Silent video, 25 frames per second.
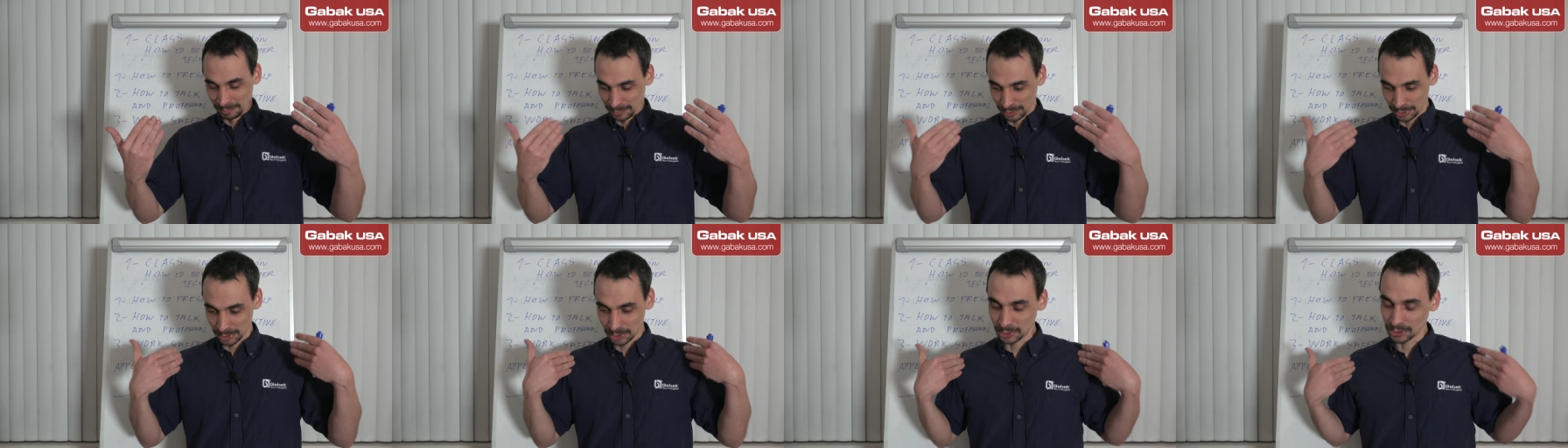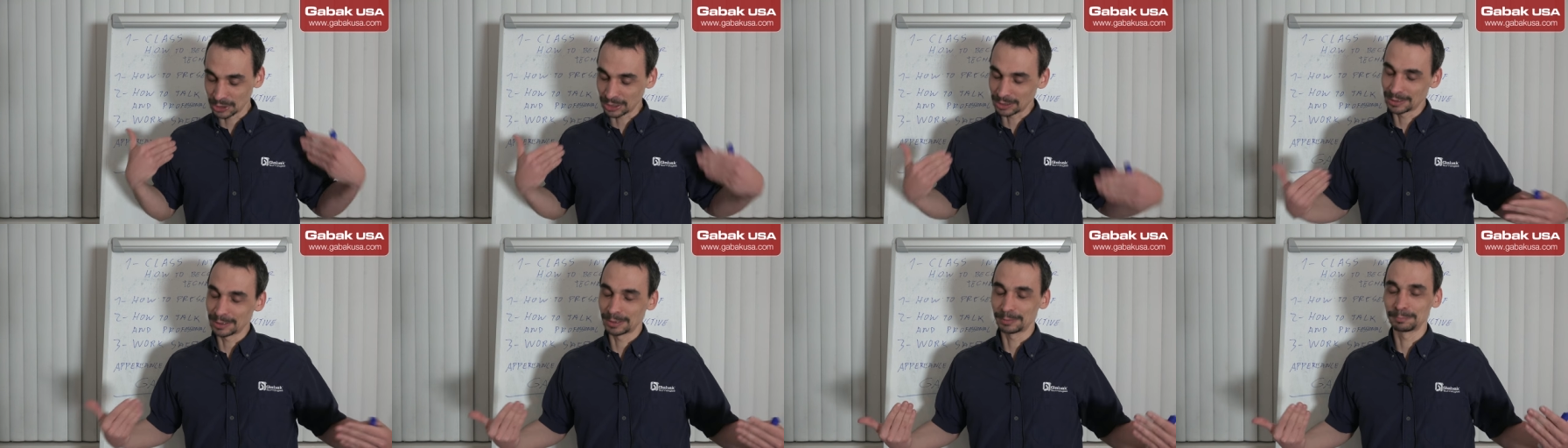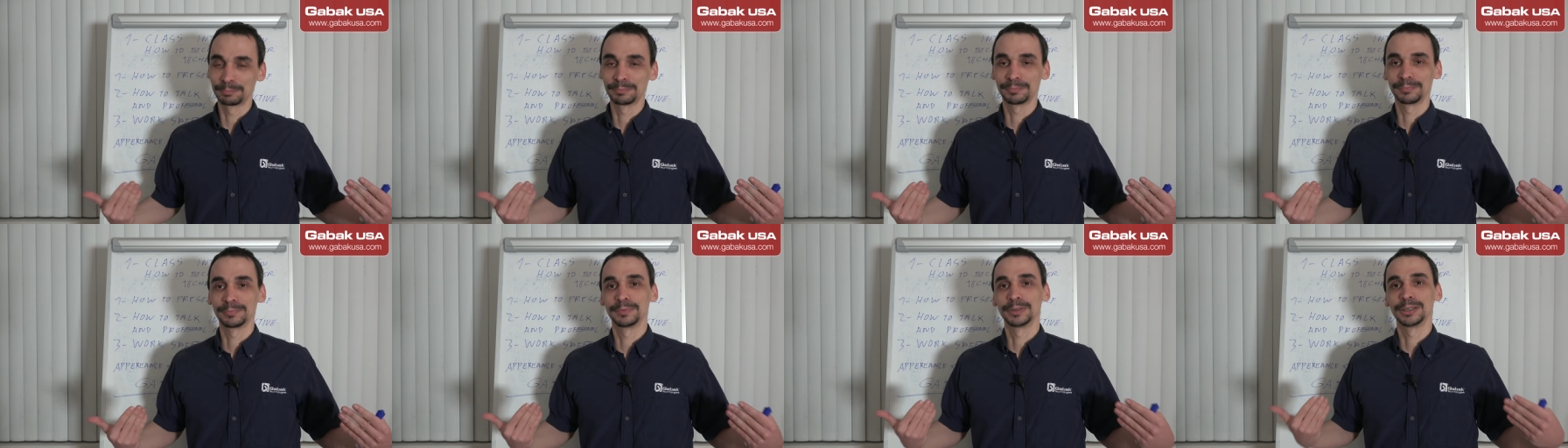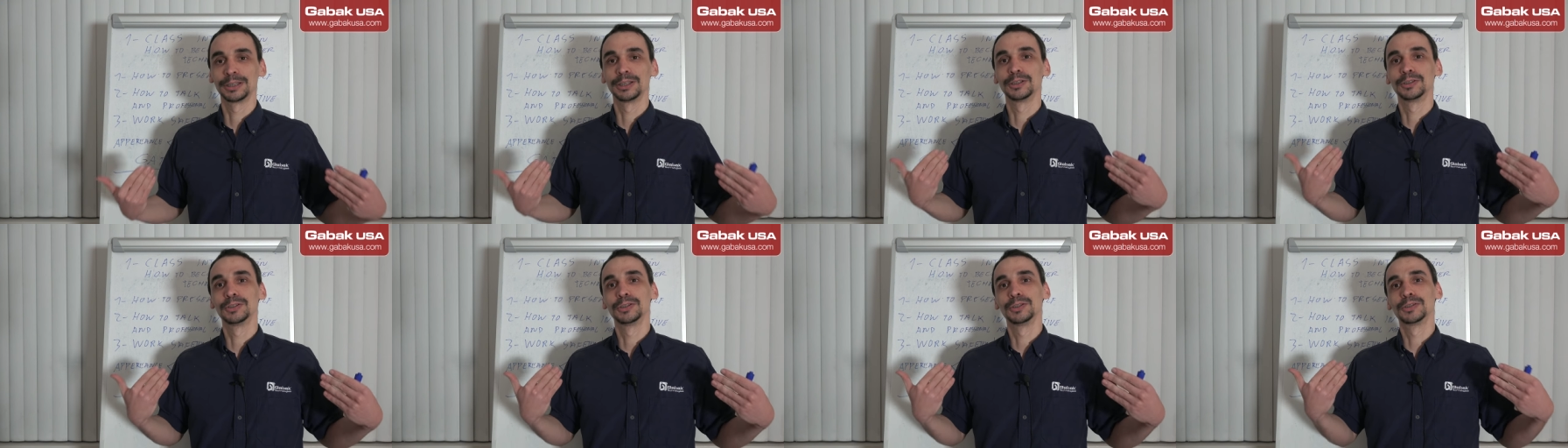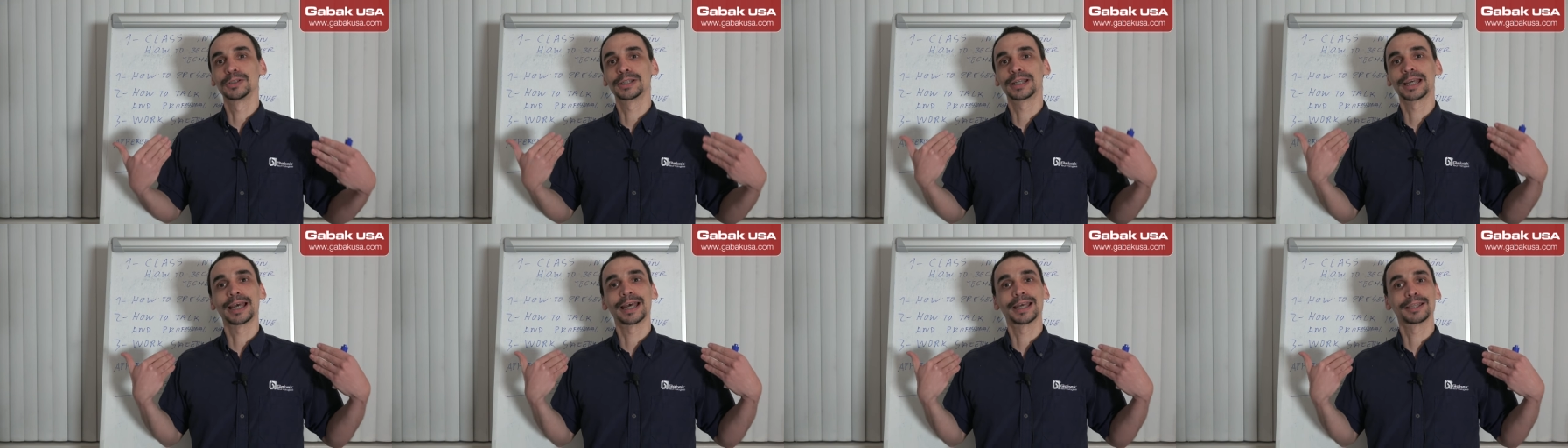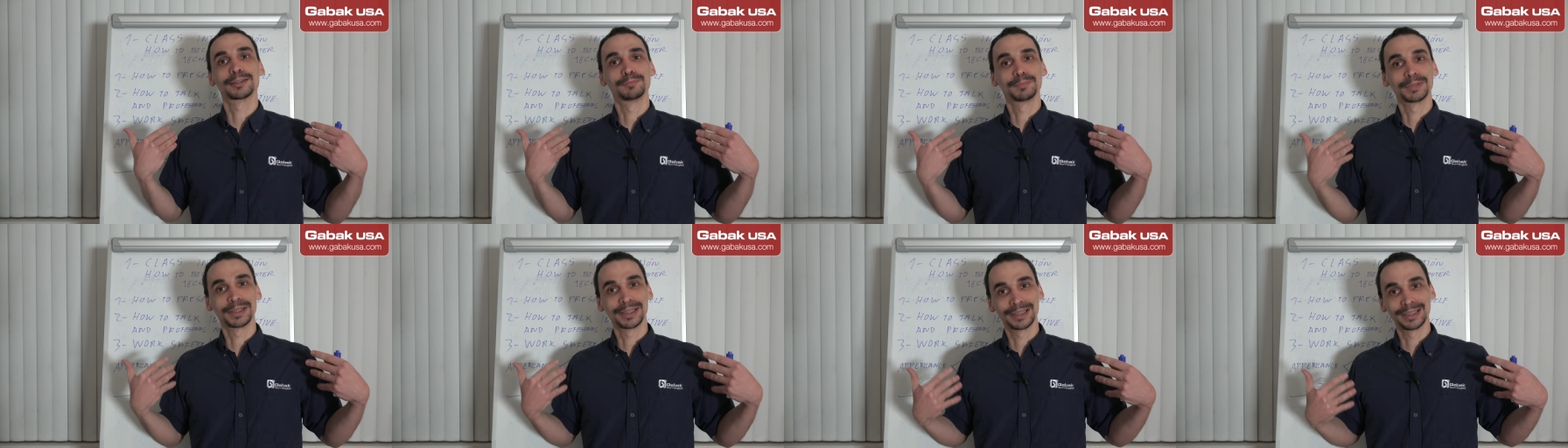you look at, you look at
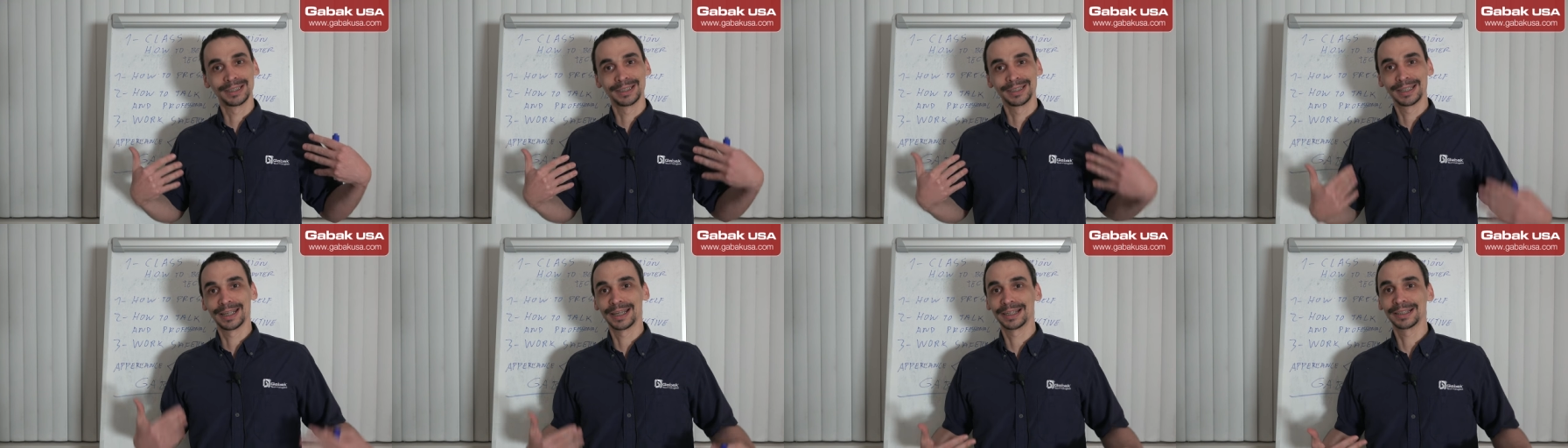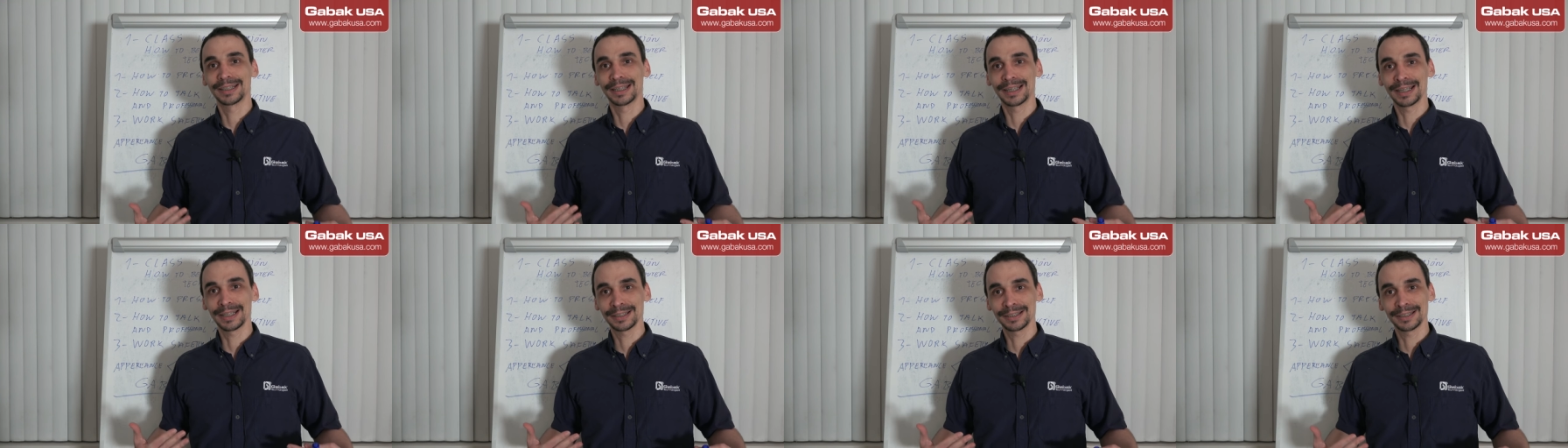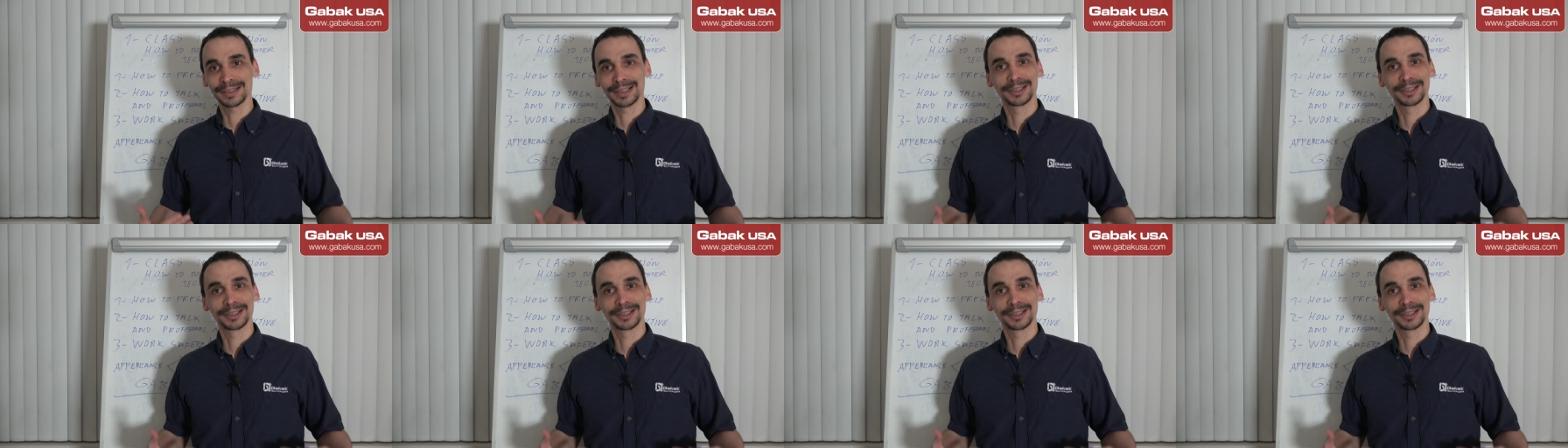me like that,